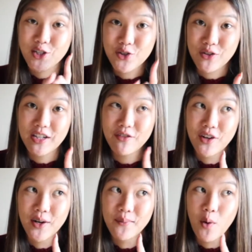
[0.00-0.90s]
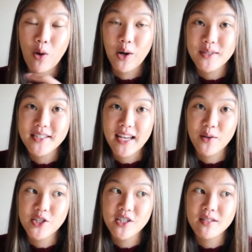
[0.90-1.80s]
the street from where I was staying,
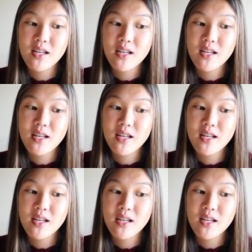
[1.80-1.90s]
which is